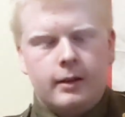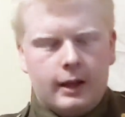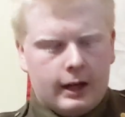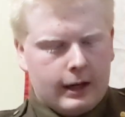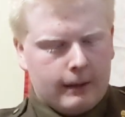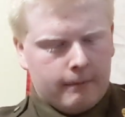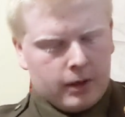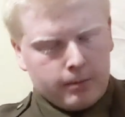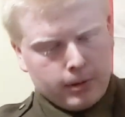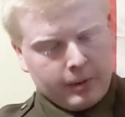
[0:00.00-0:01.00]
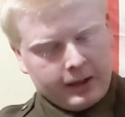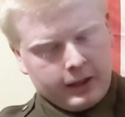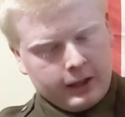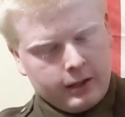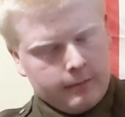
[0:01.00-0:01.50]
or pull back
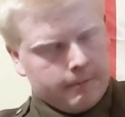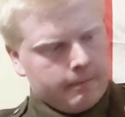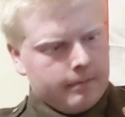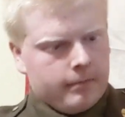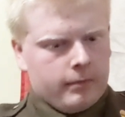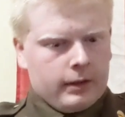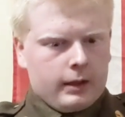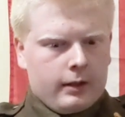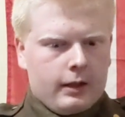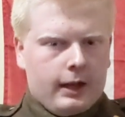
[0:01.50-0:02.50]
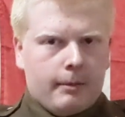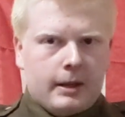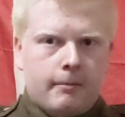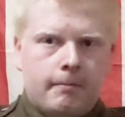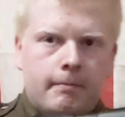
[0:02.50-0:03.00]
the top
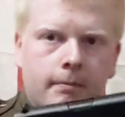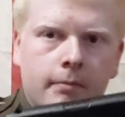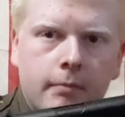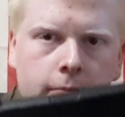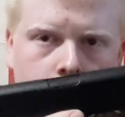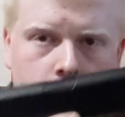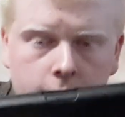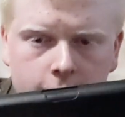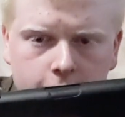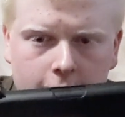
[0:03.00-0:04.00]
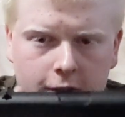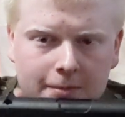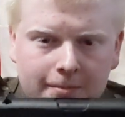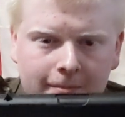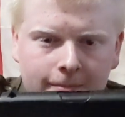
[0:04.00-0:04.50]
and charge
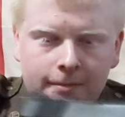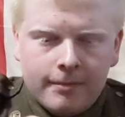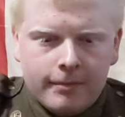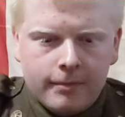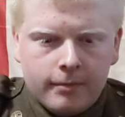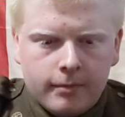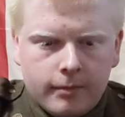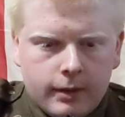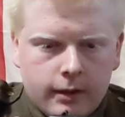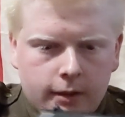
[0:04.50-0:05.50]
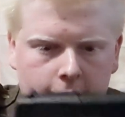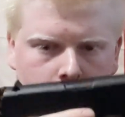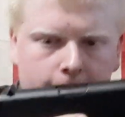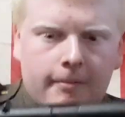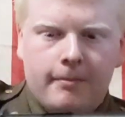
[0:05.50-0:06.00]
it. Now,